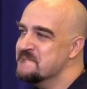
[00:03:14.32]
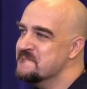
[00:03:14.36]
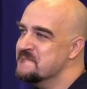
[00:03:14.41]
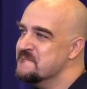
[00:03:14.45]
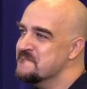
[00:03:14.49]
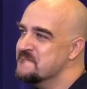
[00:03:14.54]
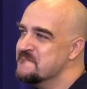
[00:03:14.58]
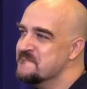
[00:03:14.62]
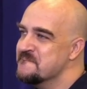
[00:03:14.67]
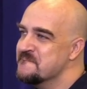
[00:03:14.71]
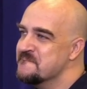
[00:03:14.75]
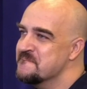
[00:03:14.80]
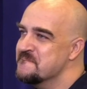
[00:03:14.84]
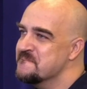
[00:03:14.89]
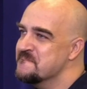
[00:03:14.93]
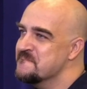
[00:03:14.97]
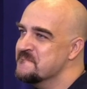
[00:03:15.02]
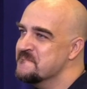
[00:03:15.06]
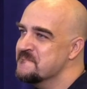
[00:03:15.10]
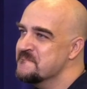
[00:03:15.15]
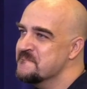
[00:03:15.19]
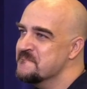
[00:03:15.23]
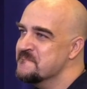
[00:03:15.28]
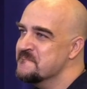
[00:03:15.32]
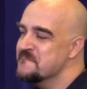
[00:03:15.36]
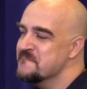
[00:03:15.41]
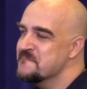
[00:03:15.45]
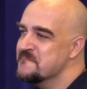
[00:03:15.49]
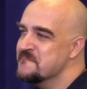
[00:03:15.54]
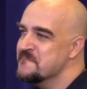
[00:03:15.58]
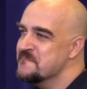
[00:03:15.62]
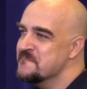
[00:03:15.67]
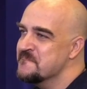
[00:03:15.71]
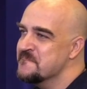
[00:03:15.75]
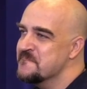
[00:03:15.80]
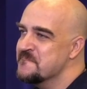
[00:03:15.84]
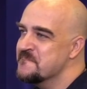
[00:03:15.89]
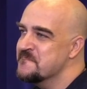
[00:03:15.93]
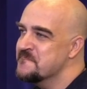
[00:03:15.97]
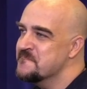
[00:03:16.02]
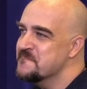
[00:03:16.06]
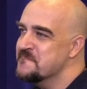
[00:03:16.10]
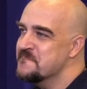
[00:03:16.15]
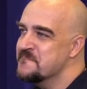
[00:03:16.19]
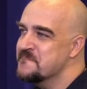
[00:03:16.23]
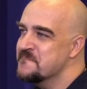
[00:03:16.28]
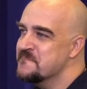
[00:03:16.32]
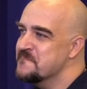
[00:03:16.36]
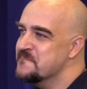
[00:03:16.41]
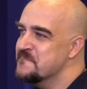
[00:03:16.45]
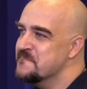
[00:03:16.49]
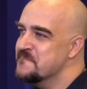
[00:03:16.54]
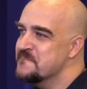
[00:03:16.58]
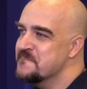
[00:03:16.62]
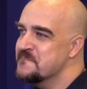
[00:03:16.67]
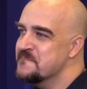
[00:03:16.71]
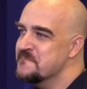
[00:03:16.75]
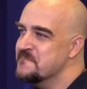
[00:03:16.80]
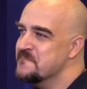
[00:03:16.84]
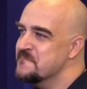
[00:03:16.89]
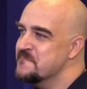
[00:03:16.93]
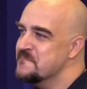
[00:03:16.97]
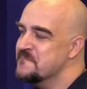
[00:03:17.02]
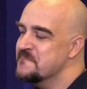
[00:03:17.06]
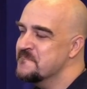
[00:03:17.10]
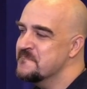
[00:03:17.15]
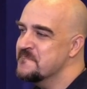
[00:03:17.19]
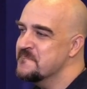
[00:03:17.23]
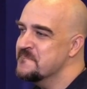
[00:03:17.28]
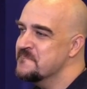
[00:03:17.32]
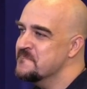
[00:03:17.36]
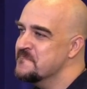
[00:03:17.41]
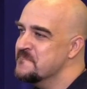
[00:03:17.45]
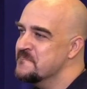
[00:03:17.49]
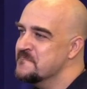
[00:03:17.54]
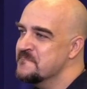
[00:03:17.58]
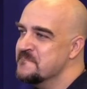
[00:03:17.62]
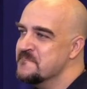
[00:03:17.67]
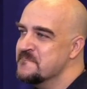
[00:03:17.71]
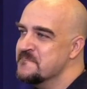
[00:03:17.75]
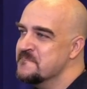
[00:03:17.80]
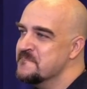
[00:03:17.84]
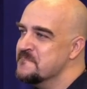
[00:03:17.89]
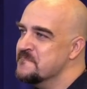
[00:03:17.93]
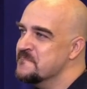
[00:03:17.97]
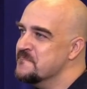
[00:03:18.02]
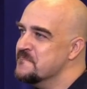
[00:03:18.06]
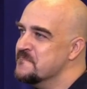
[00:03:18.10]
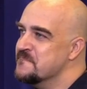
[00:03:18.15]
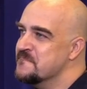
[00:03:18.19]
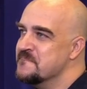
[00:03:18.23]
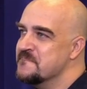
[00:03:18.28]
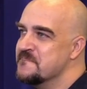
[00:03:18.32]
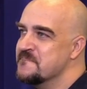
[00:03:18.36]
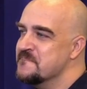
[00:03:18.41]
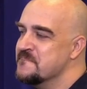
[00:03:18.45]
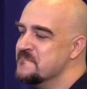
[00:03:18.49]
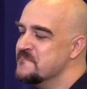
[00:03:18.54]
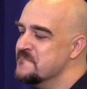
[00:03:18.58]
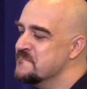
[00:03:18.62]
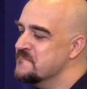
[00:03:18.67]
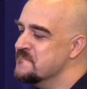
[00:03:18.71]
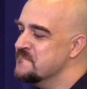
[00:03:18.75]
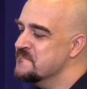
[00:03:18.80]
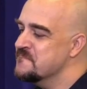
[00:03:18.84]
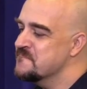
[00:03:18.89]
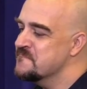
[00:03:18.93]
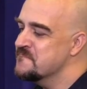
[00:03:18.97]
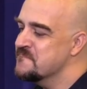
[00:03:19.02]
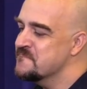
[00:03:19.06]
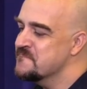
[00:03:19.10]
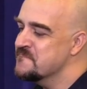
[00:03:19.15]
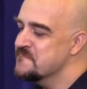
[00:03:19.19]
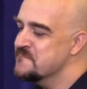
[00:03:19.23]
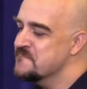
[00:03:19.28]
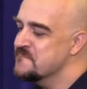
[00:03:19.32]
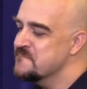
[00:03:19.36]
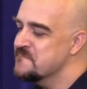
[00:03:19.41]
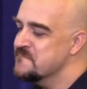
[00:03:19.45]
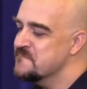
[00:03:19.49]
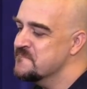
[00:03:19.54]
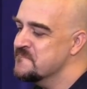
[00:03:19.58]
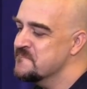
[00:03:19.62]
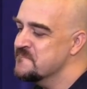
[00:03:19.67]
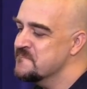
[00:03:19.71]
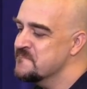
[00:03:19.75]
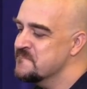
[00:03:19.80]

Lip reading: (not speaking)